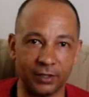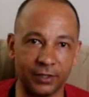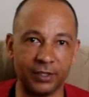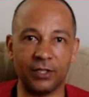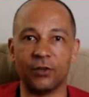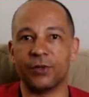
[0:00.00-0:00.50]

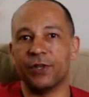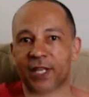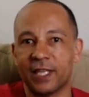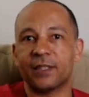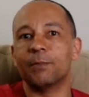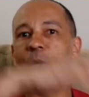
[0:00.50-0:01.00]
You know, you
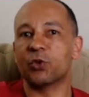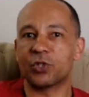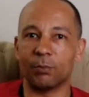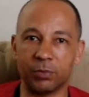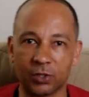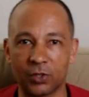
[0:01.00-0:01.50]
get the
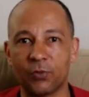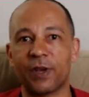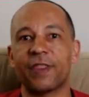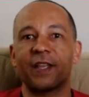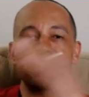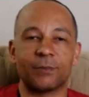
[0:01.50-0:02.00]
motion blur when
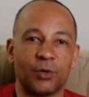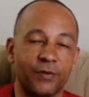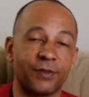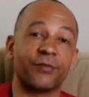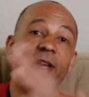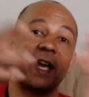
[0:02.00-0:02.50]
things are
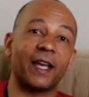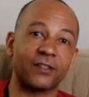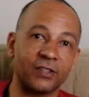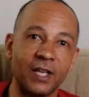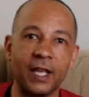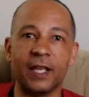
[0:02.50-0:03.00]
moving fast.